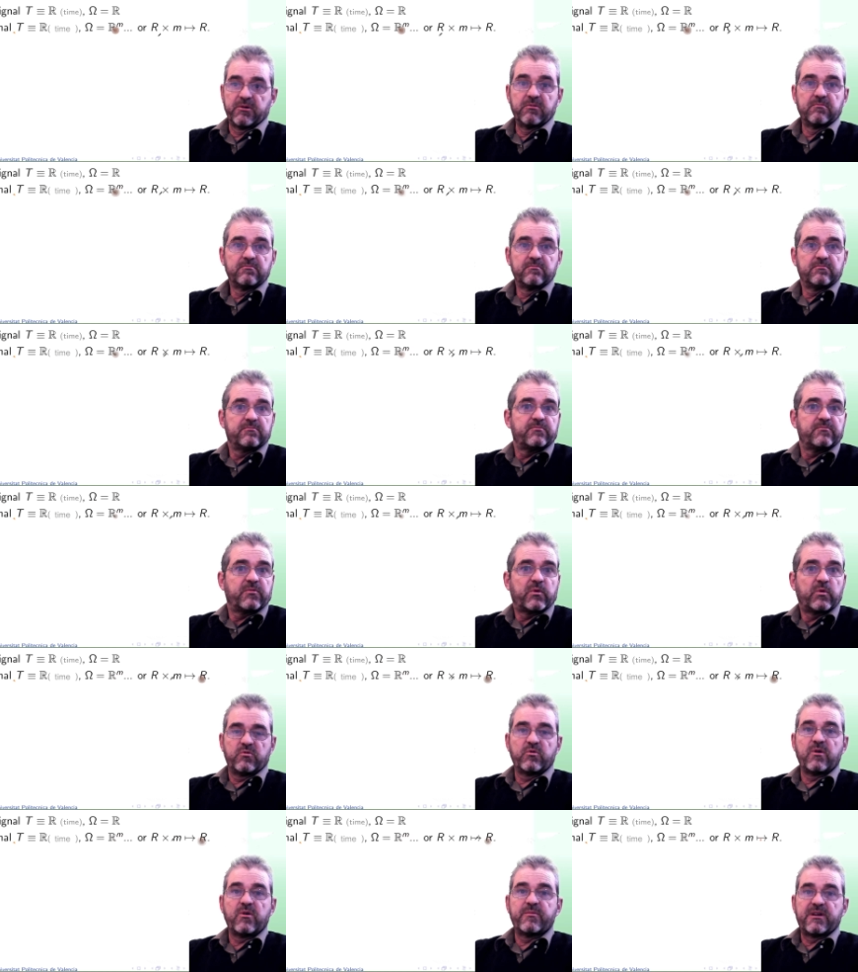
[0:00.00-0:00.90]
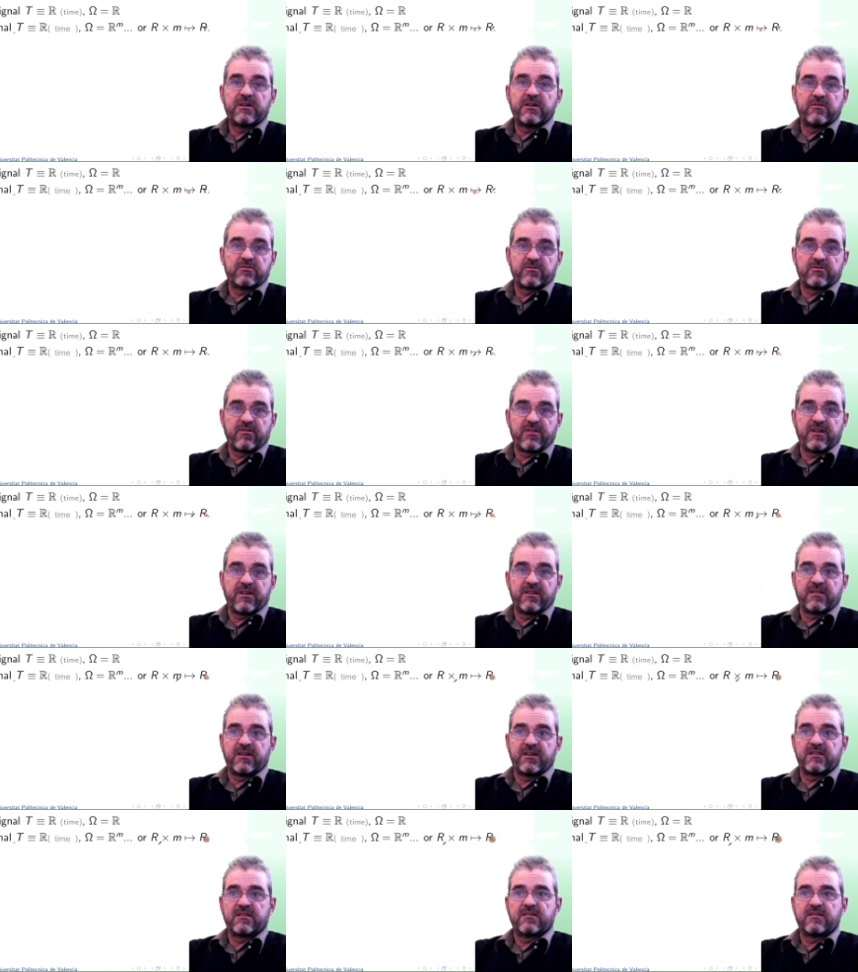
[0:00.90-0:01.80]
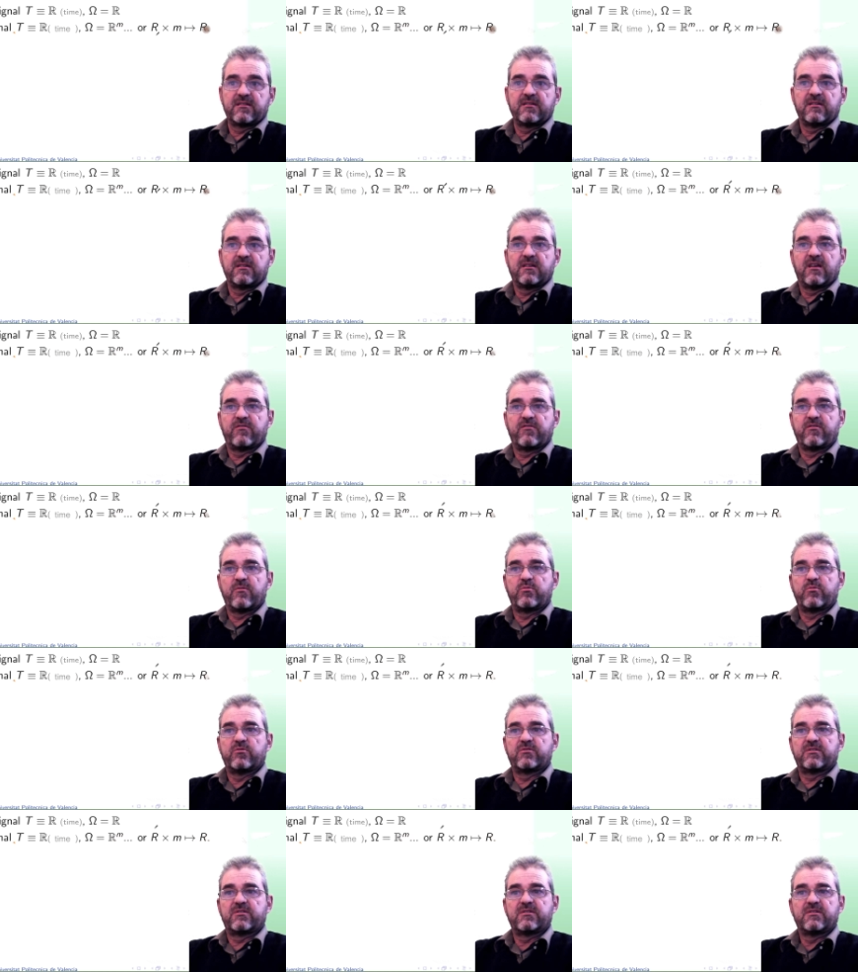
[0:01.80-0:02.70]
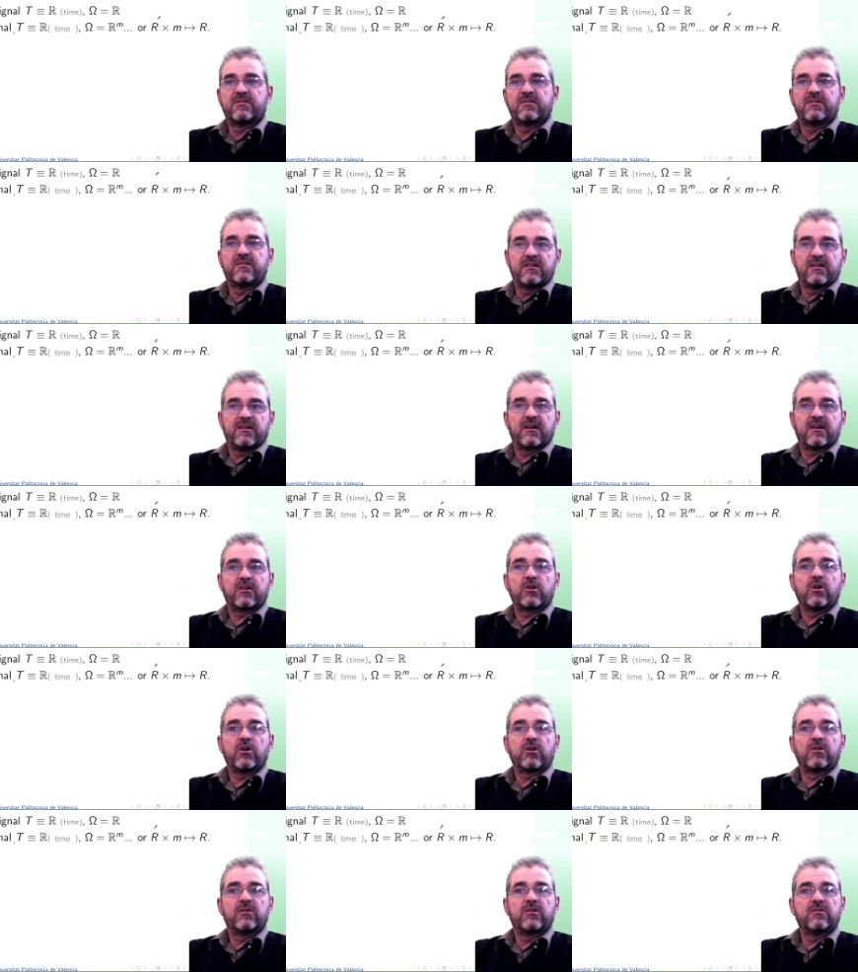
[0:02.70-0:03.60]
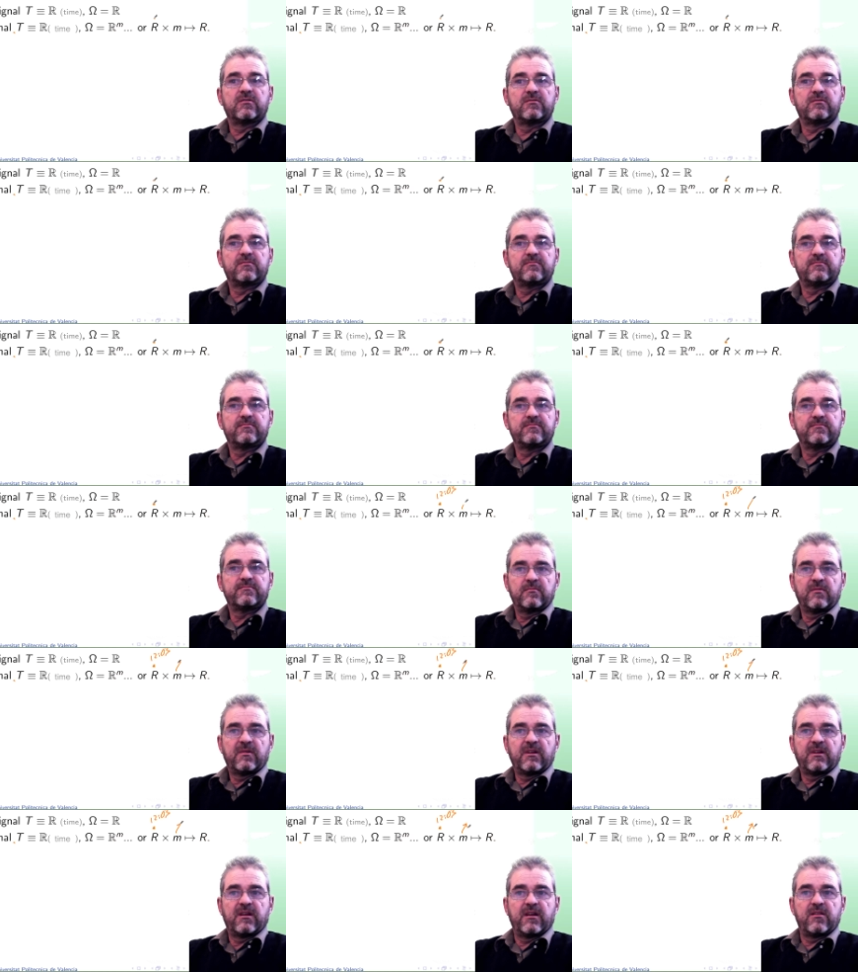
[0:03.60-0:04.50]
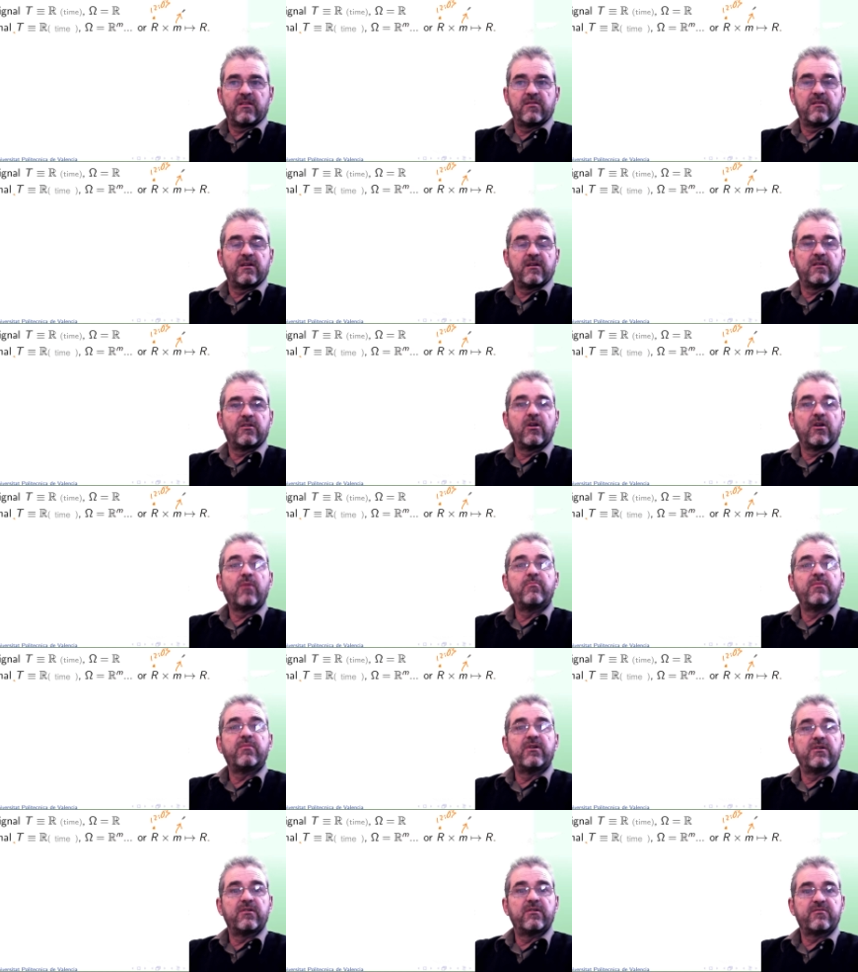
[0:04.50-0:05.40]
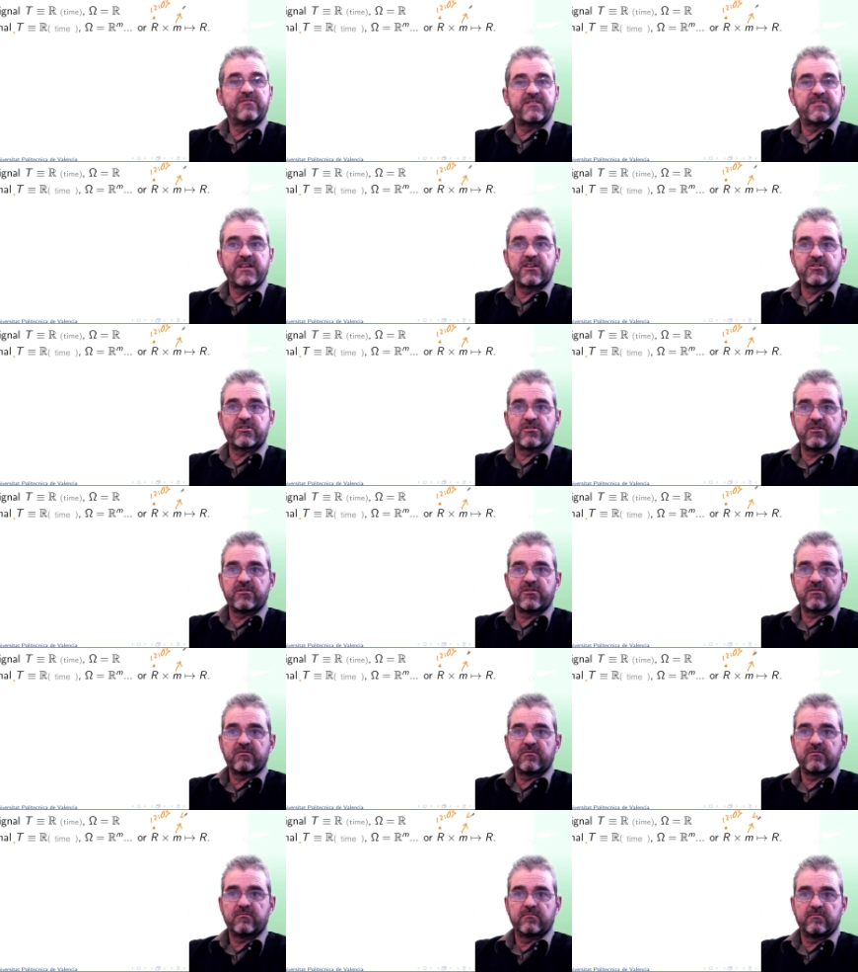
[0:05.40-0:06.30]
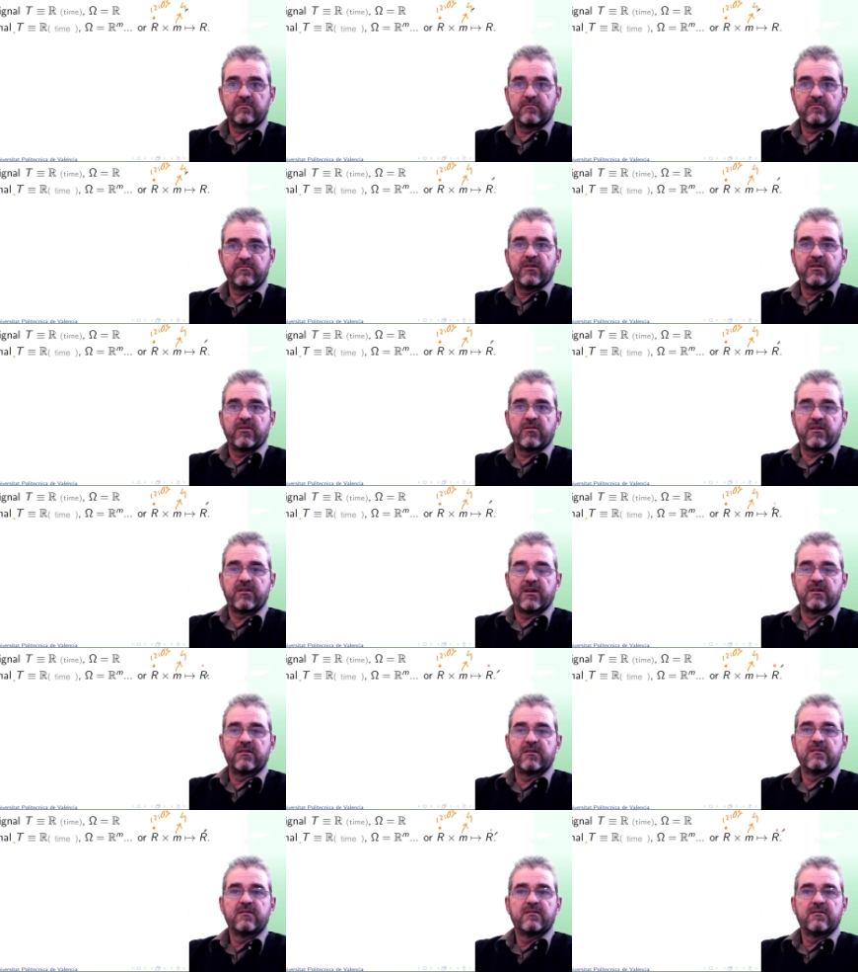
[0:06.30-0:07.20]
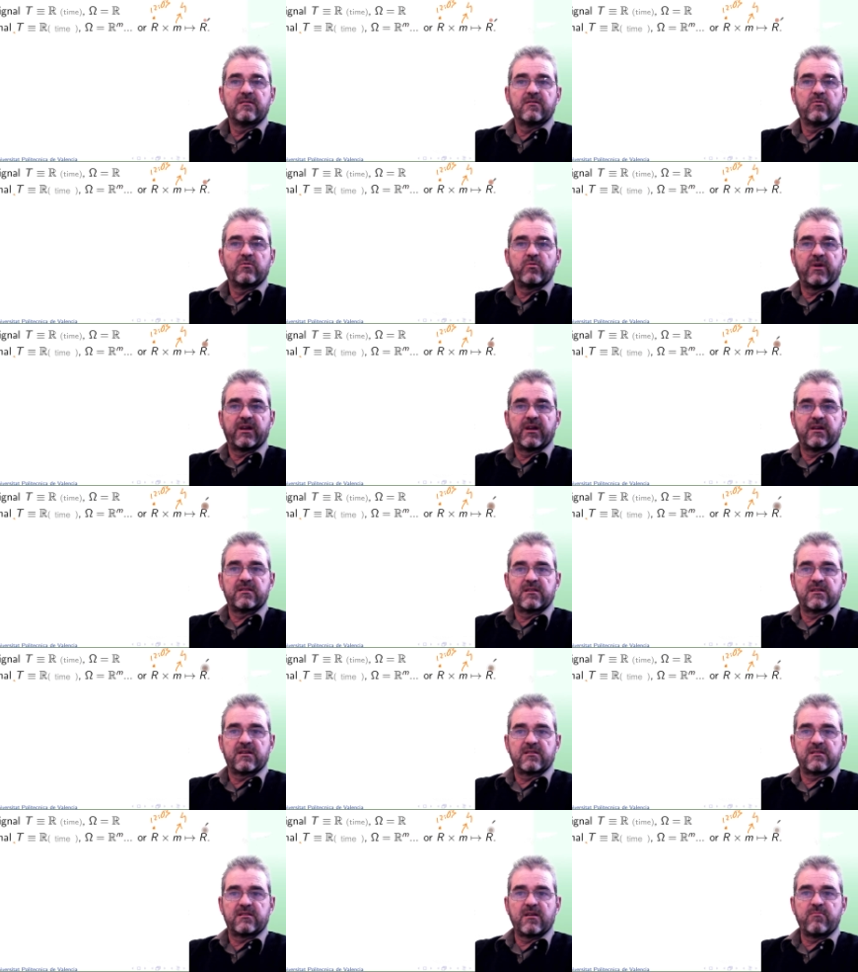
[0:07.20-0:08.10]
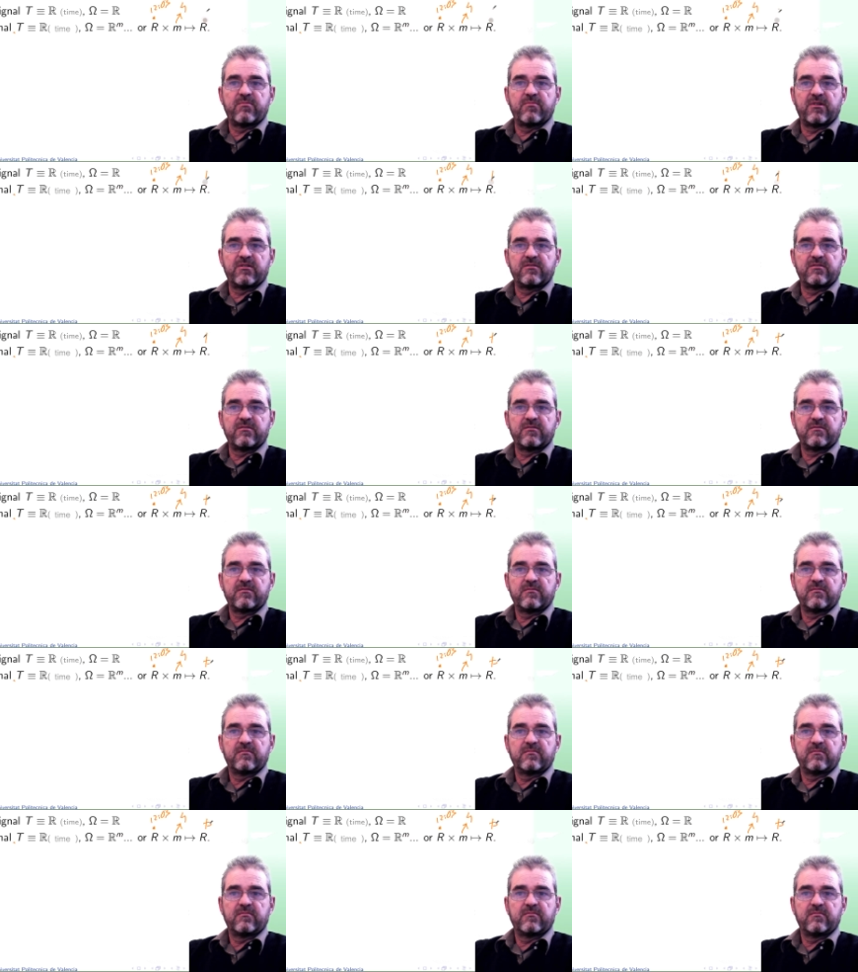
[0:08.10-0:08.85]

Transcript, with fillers: know, we may also think that if we put a clock and the number of sensor, then we get that temperature.